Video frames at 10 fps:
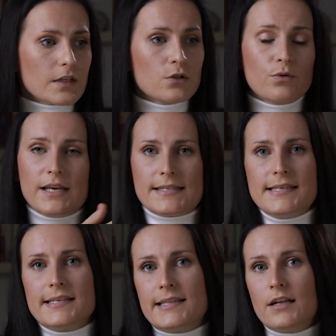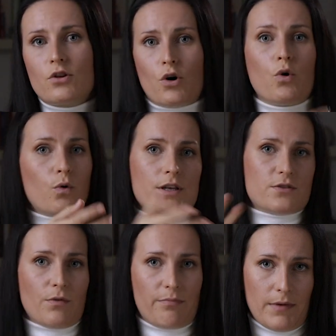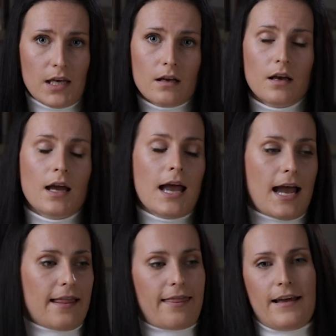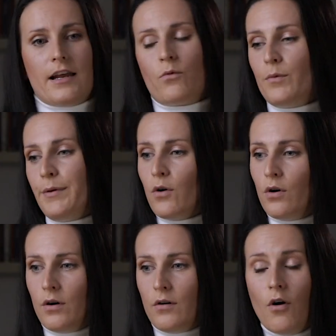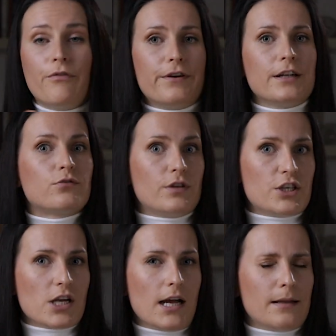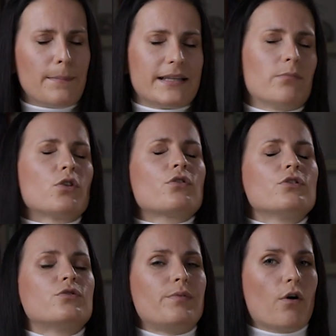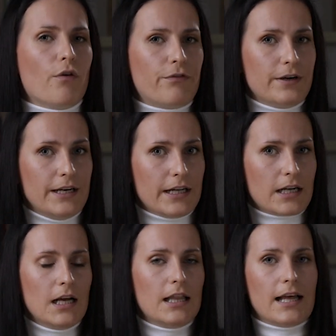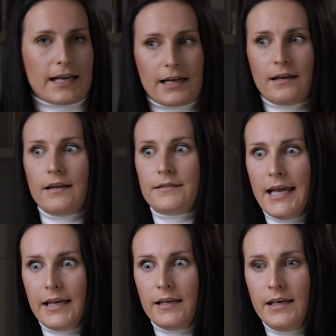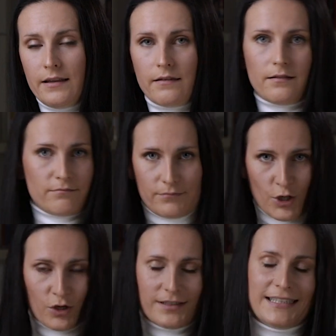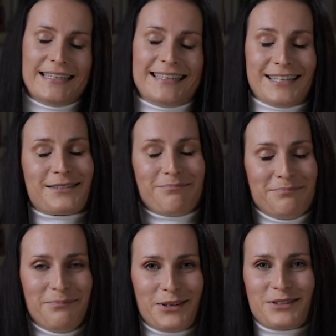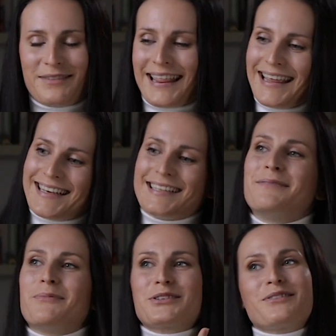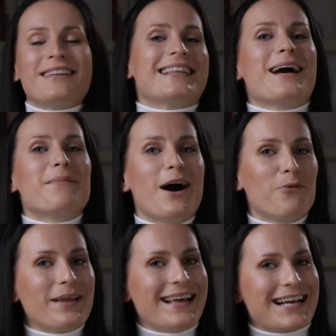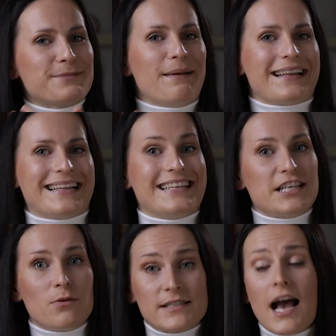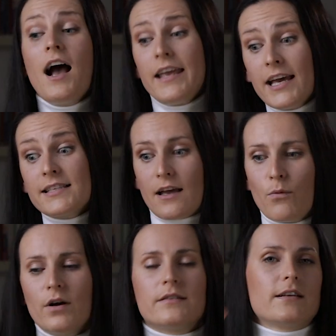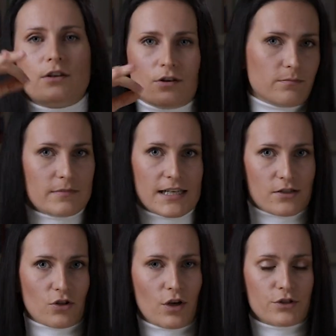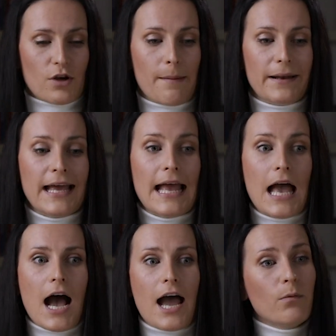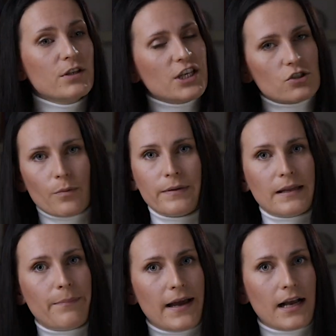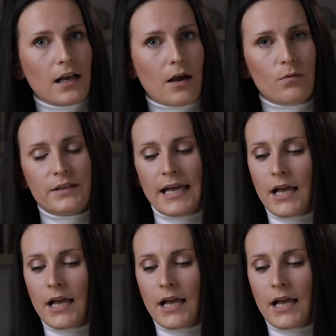to the assistant or who is with me, and then I will be offering to the child. But I'm not going to be offering like, take it. No, that's most of the time how we expect that the child will say, yes, I want. No, that's not going to happen. I will just open the pack. I will